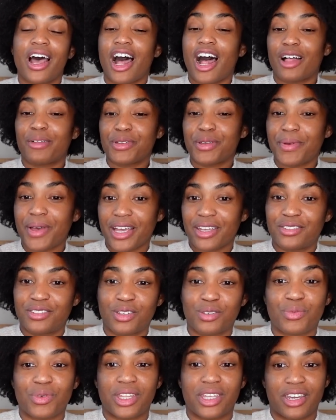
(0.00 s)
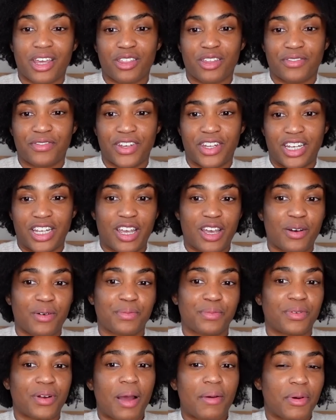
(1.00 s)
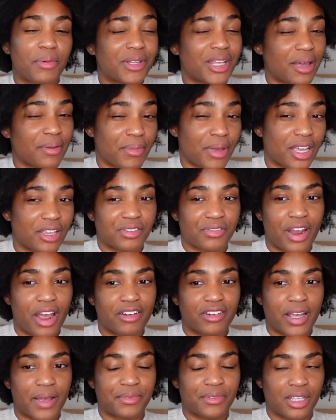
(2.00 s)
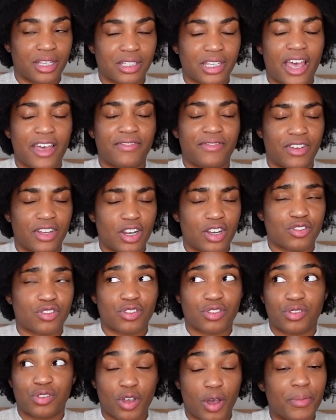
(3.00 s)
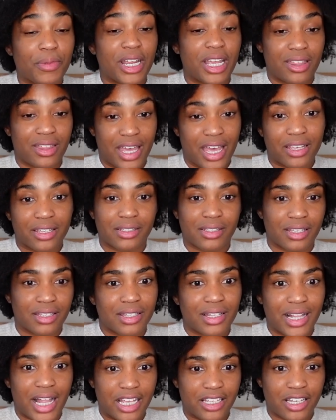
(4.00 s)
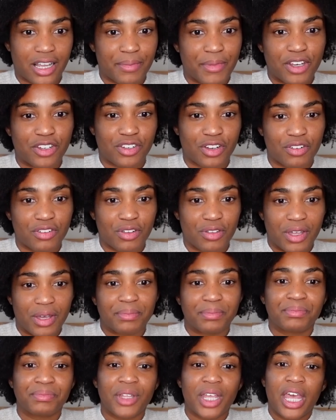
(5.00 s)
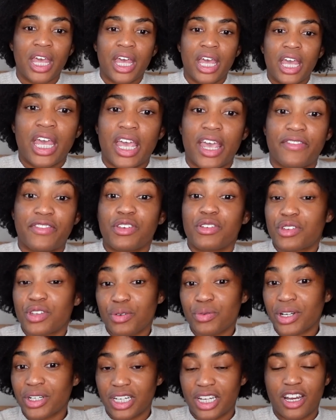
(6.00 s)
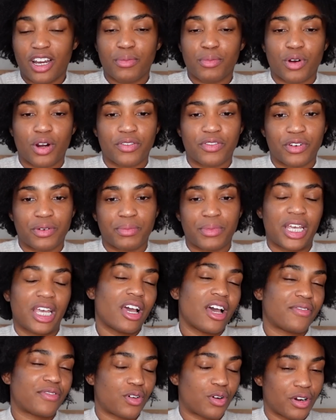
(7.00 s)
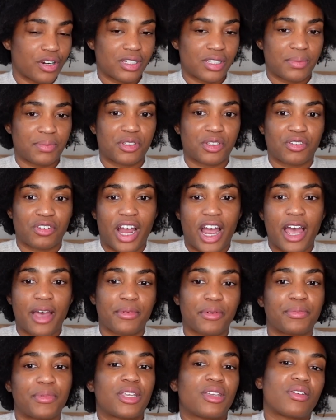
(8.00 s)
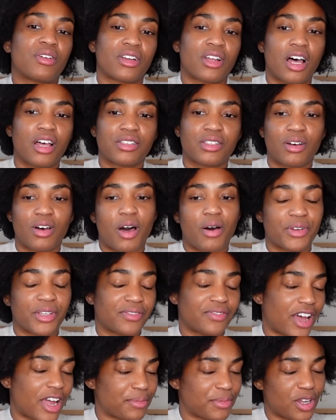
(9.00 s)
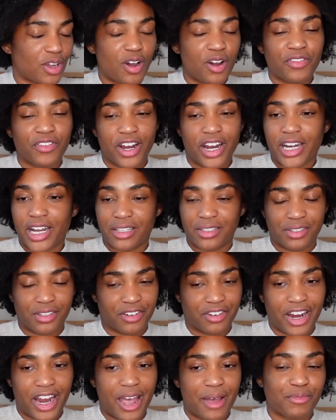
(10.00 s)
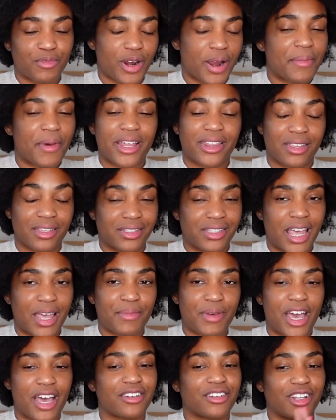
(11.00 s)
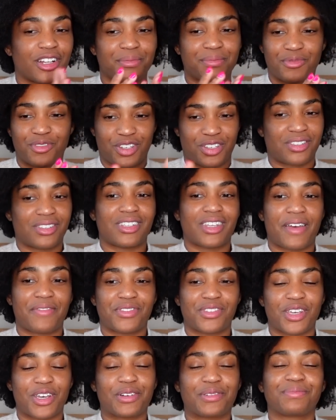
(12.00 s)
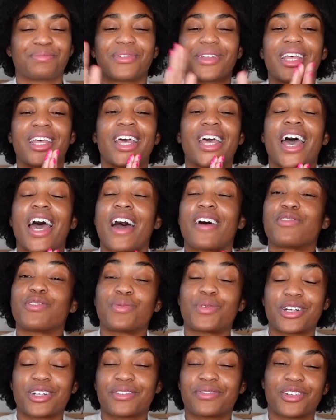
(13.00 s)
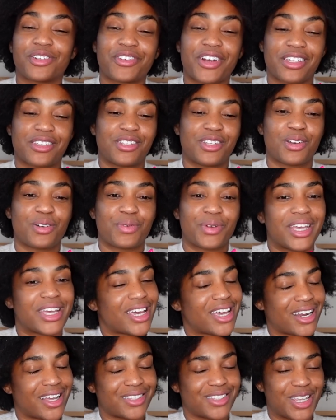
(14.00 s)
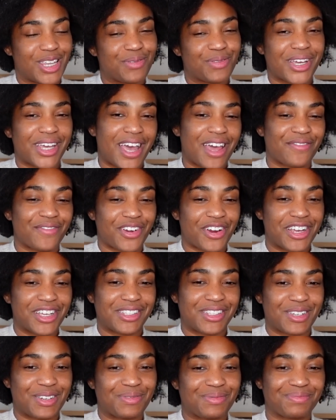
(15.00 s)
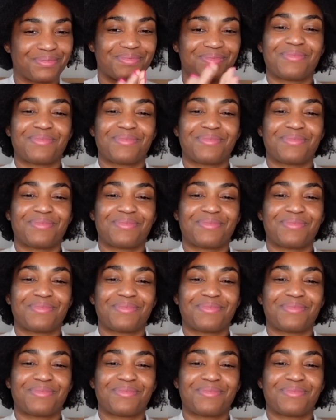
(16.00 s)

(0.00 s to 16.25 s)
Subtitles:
I'll be back soon with another video, probably a makes roundup since I've finished so many things since the last time I showed you them. If you do want to hear more from me, of course subscribe, but you can also always find me over on Instagram where I'm at the same handle, just StephZone. Have a wonderful rest of your week and I'll see you again very soon.